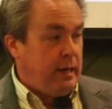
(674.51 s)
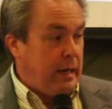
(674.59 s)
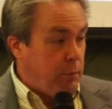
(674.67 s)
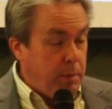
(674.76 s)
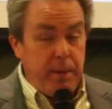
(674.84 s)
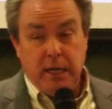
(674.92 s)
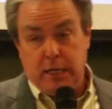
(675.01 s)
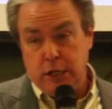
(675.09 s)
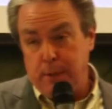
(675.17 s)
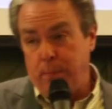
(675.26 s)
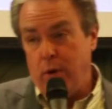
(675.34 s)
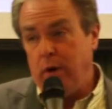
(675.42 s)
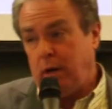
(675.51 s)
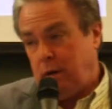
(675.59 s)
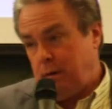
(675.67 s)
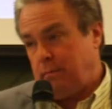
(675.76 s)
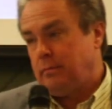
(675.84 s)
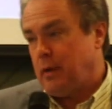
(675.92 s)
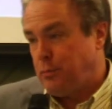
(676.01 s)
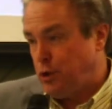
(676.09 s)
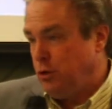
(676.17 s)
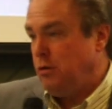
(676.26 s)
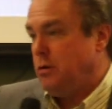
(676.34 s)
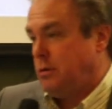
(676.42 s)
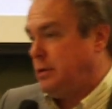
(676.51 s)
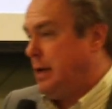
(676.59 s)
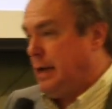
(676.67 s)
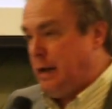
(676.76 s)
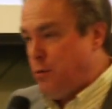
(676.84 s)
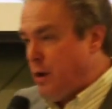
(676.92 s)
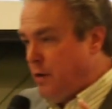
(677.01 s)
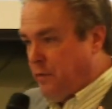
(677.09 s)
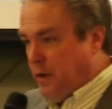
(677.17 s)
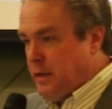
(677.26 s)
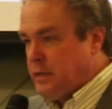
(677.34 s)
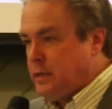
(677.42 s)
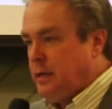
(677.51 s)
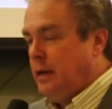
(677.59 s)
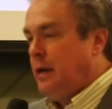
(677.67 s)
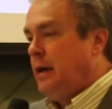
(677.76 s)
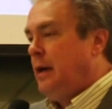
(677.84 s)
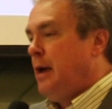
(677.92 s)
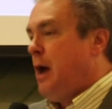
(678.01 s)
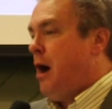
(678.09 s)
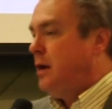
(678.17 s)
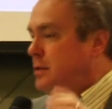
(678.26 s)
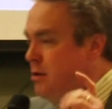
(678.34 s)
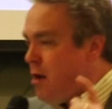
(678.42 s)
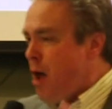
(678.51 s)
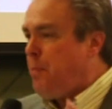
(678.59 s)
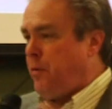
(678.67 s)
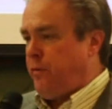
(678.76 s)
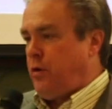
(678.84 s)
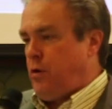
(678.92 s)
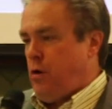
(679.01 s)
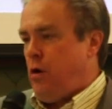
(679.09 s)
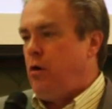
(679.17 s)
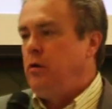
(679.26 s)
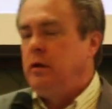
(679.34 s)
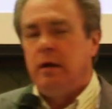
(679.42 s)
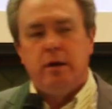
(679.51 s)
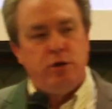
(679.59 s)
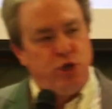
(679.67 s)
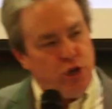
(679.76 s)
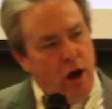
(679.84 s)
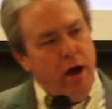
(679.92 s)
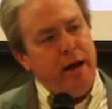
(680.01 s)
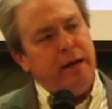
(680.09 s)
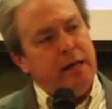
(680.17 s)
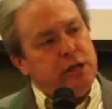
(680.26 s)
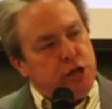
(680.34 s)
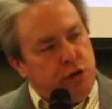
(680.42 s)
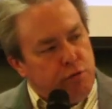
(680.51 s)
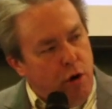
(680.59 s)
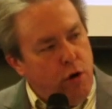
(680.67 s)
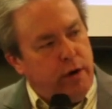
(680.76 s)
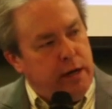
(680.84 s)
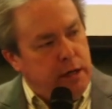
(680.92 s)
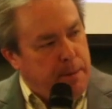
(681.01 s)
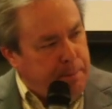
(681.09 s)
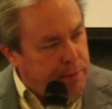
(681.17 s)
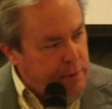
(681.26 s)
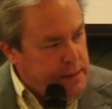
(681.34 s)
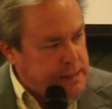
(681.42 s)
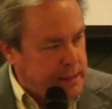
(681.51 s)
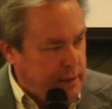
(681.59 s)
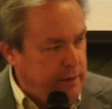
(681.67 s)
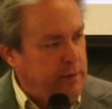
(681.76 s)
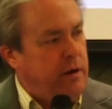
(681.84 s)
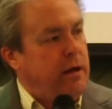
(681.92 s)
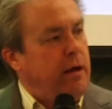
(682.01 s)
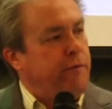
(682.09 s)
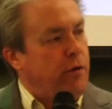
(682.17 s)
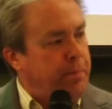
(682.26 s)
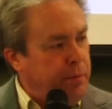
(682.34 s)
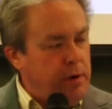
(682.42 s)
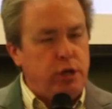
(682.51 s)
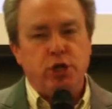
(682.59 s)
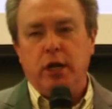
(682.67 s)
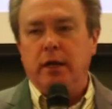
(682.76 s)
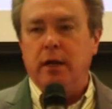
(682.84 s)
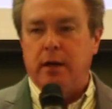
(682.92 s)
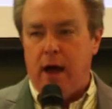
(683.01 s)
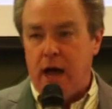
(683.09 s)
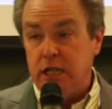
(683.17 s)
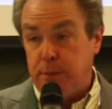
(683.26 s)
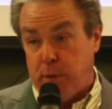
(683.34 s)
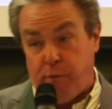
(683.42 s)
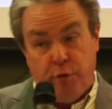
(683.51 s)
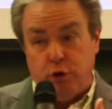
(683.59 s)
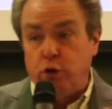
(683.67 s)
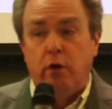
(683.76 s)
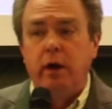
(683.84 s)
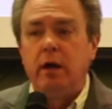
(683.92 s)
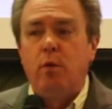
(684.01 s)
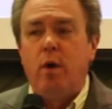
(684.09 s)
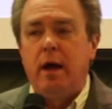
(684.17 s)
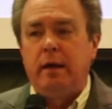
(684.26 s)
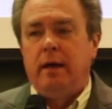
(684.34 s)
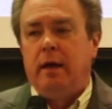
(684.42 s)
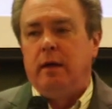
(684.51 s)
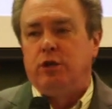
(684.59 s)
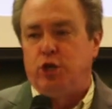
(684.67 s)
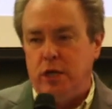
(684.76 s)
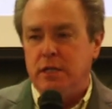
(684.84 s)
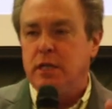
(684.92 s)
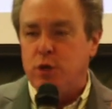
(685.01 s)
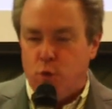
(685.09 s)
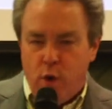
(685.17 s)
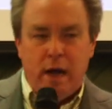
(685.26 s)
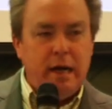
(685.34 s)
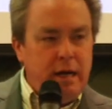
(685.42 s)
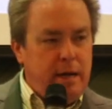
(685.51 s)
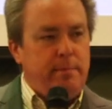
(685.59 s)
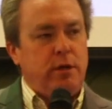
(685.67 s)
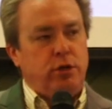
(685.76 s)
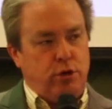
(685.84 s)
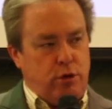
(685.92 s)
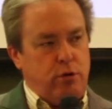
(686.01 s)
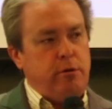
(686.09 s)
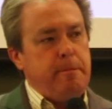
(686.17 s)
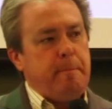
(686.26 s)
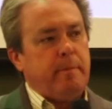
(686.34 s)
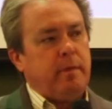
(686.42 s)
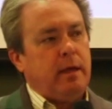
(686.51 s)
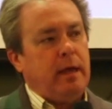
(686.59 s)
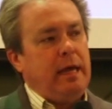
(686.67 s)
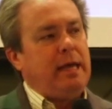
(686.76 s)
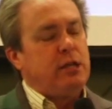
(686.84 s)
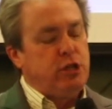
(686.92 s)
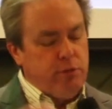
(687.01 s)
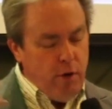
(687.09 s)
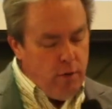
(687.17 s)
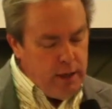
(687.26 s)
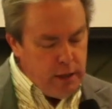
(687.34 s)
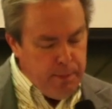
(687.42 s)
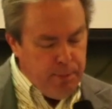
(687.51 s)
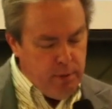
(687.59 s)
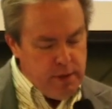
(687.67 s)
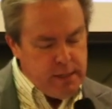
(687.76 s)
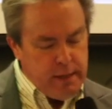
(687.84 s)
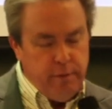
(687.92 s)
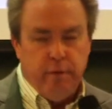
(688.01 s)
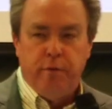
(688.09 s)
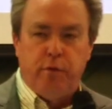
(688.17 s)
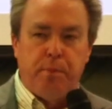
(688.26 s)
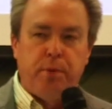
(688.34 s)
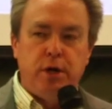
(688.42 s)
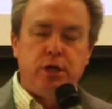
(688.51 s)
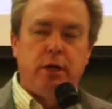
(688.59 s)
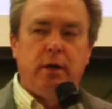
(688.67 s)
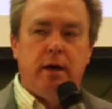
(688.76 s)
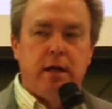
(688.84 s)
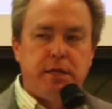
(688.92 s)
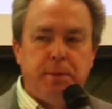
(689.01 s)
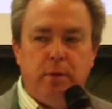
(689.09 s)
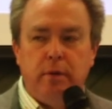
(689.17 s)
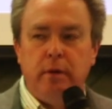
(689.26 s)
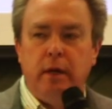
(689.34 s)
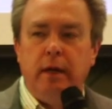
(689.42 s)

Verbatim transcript: It would be disappointing. I'm sure, to any one of us. On top of it all, John gets thrown into prison for preaching the gospel, for doing what Jesus wanted him to do. He gets thrown into prison for preaching the gospel.